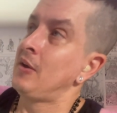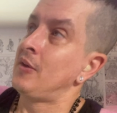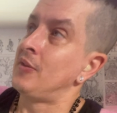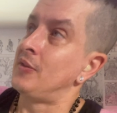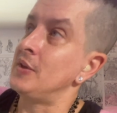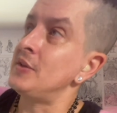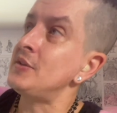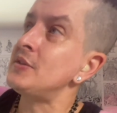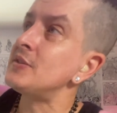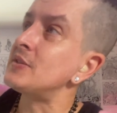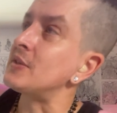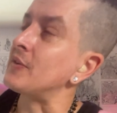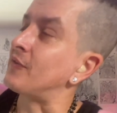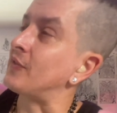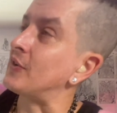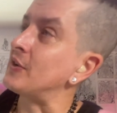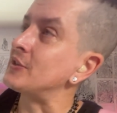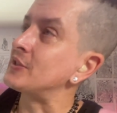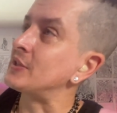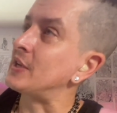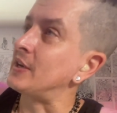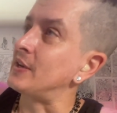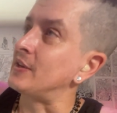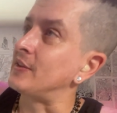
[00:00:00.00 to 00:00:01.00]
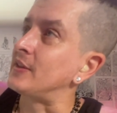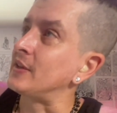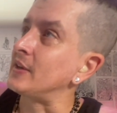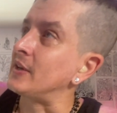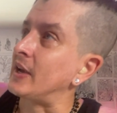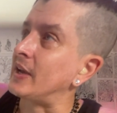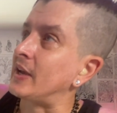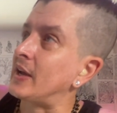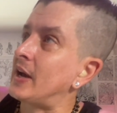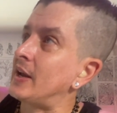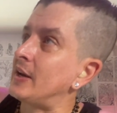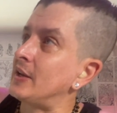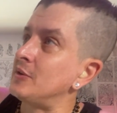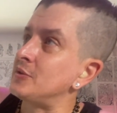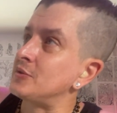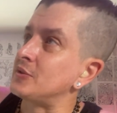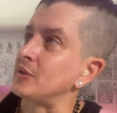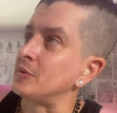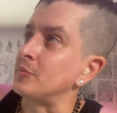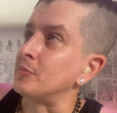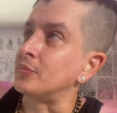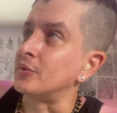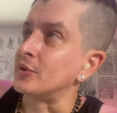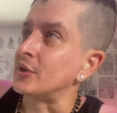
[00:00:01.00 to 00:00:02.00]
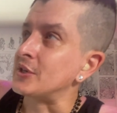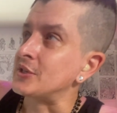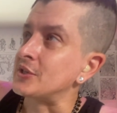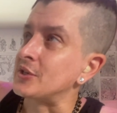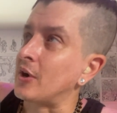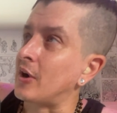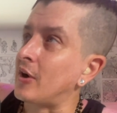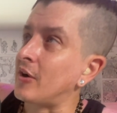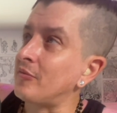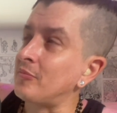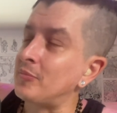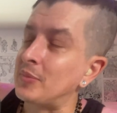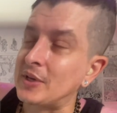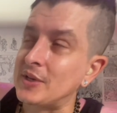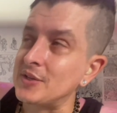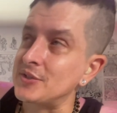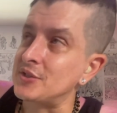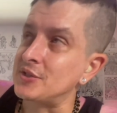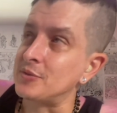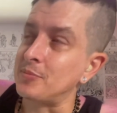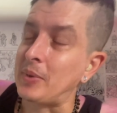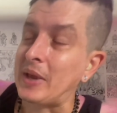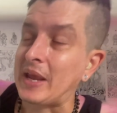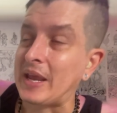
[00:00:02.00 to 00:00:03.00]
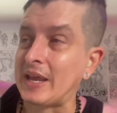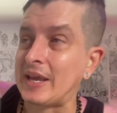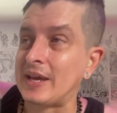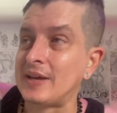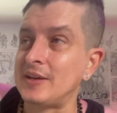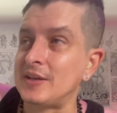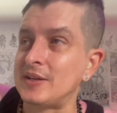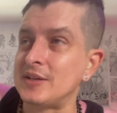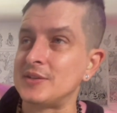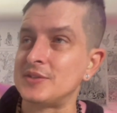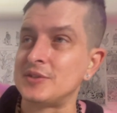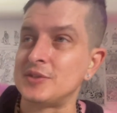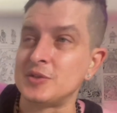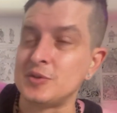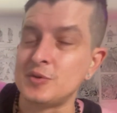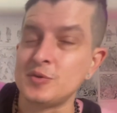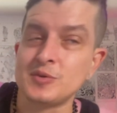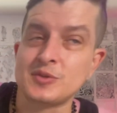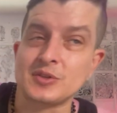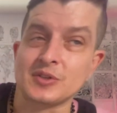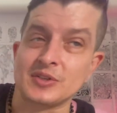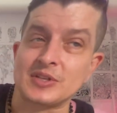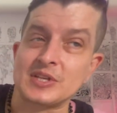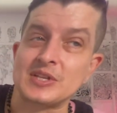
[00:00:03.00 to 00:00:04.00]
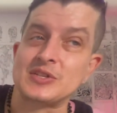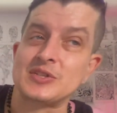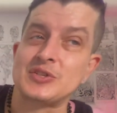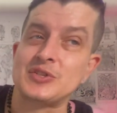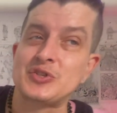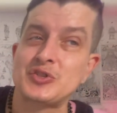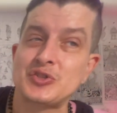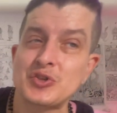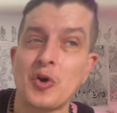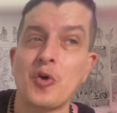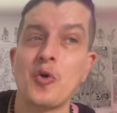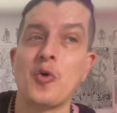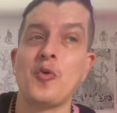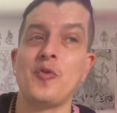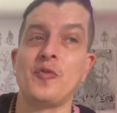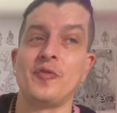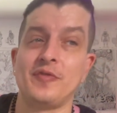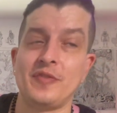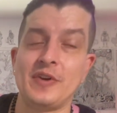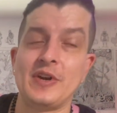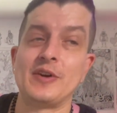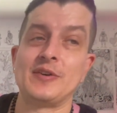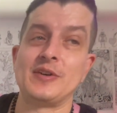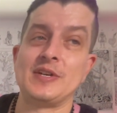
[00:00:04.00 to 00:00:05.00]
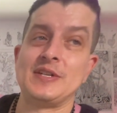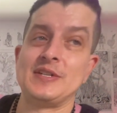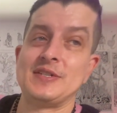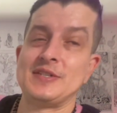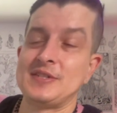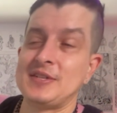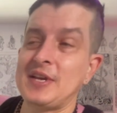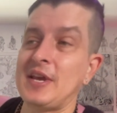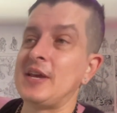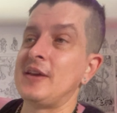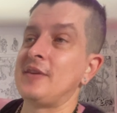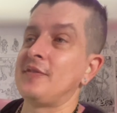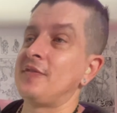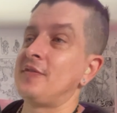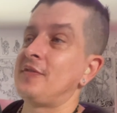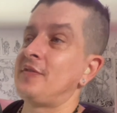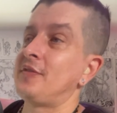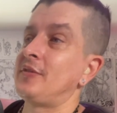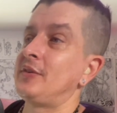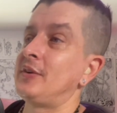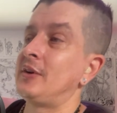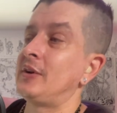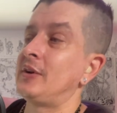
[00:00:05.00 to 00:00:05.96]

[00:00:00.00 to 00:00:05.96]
this is the first kind of thing I kind of usually brush off because Japan is usually so very safe.